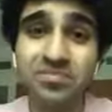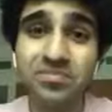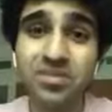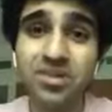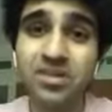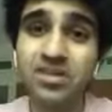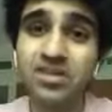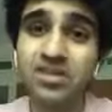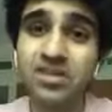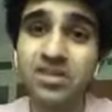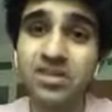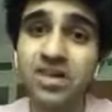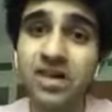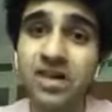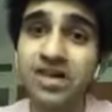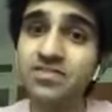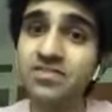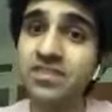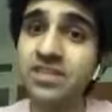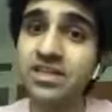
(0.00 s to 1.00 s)
but
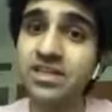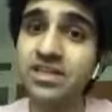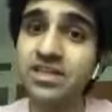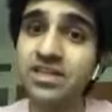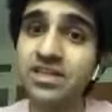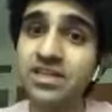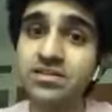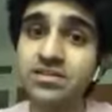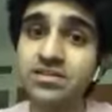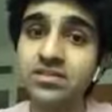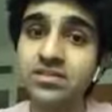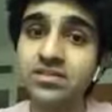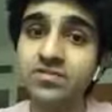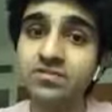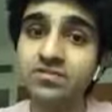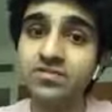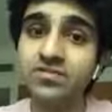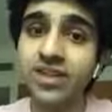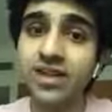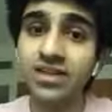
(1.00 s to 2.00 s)
I feel it's
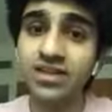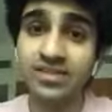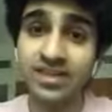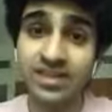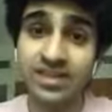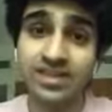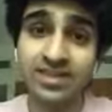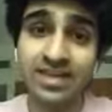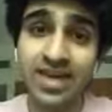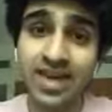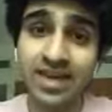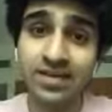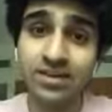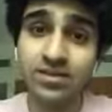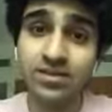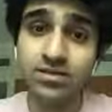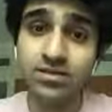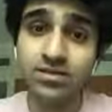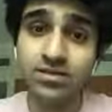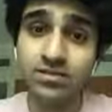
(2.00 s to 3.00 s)
a very, very
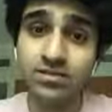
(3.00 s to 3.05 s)
sad